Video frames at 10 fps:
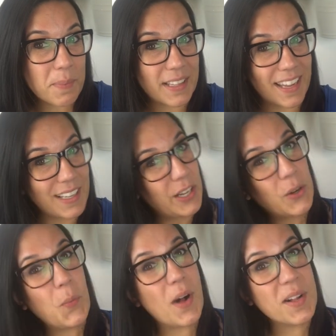Plant Eater.
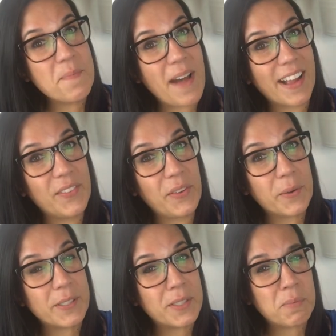Welcome back if
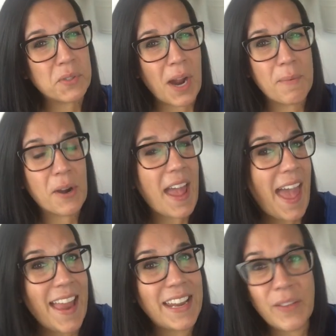you're a subscriber,
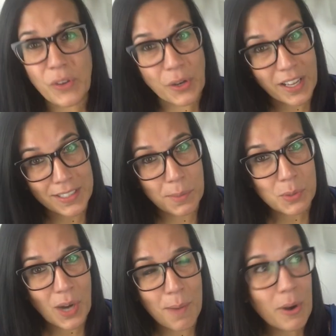and if you're not a
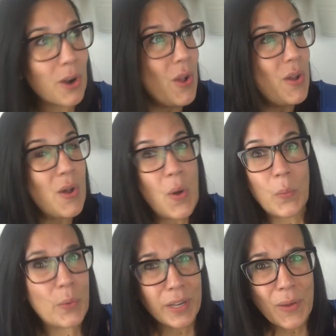subscriber,
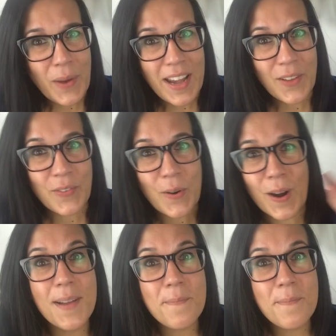what are you waiting for?